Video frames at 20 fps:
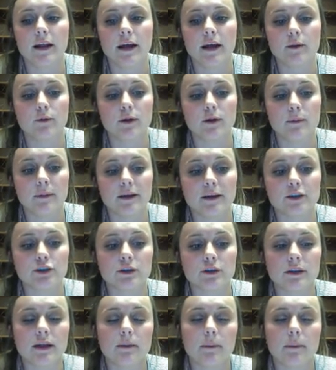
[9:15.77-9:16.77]
I want to make
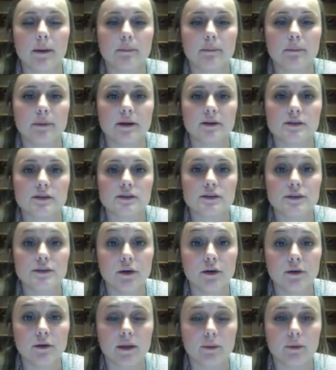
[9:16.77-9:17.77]
sure that my parents
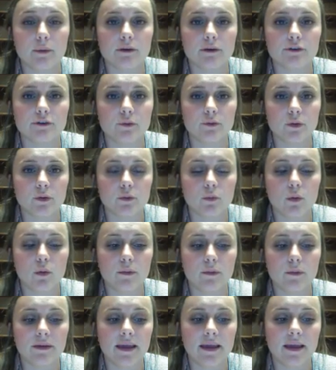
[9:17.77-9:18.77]
know that we are doing what
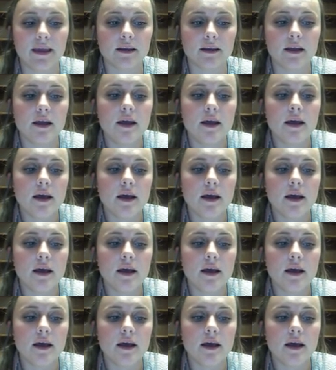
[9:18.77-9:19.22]
we can